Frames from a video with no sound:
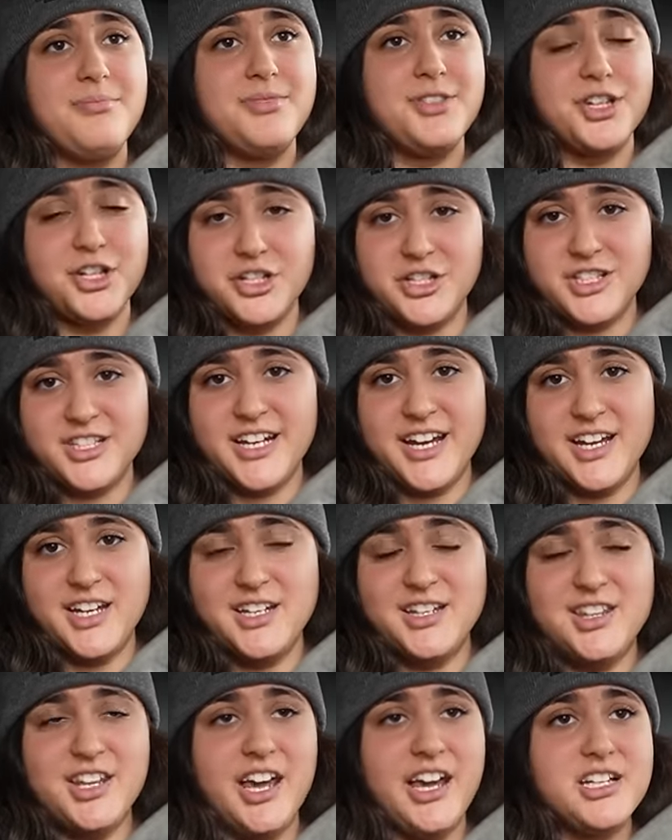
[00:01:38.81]

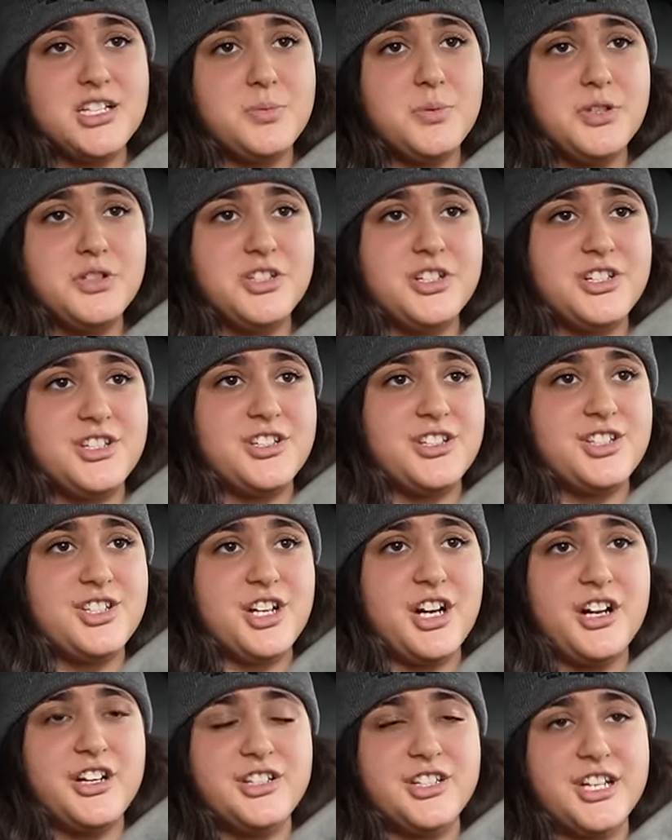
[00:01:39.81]
Thursday. The expo doesn't
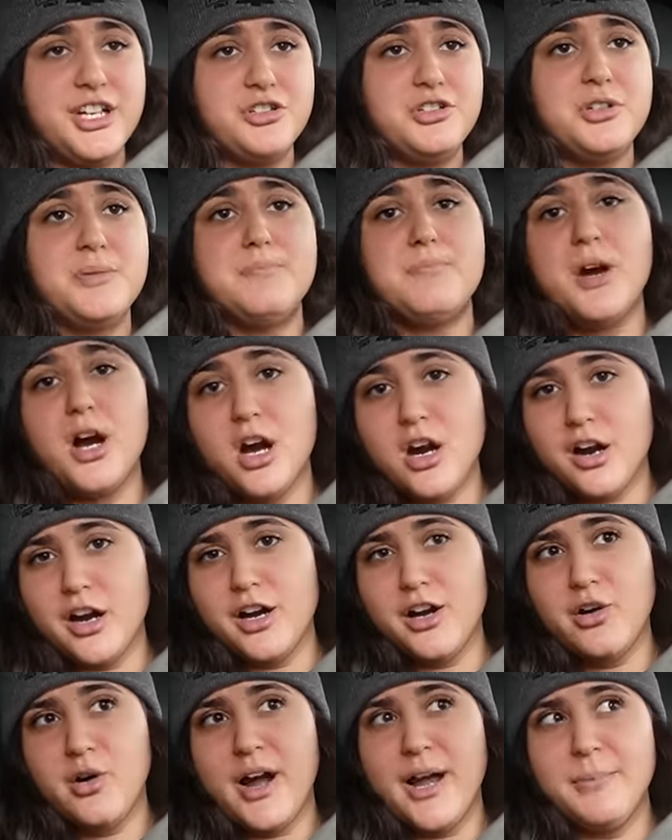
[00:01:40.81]
start until
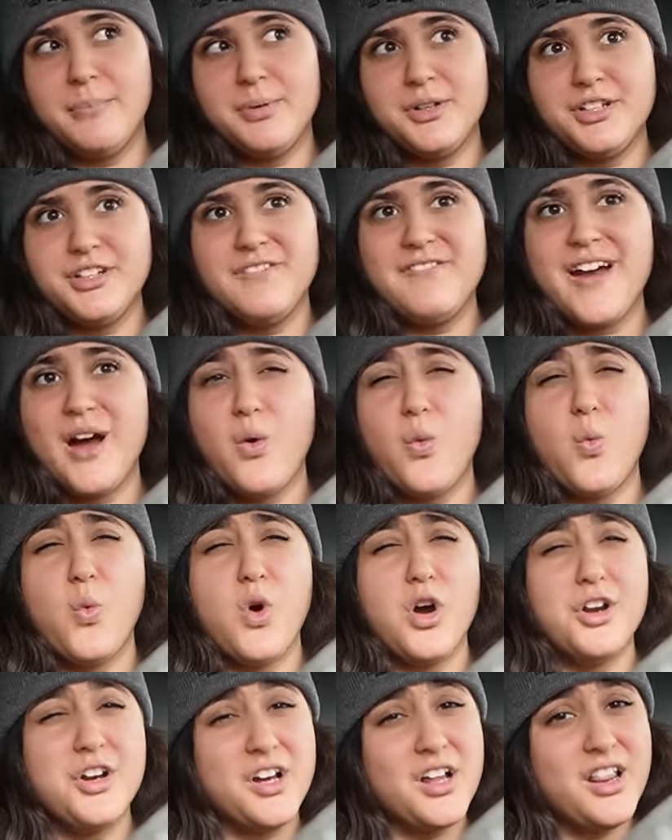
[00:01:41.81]
tomorrow, I believe at
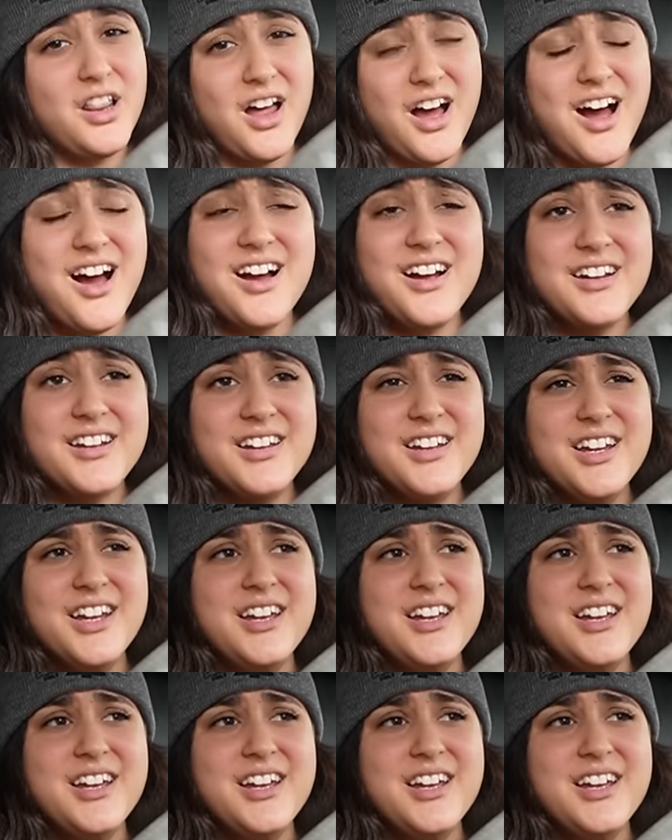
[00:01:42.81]
1 o'clock,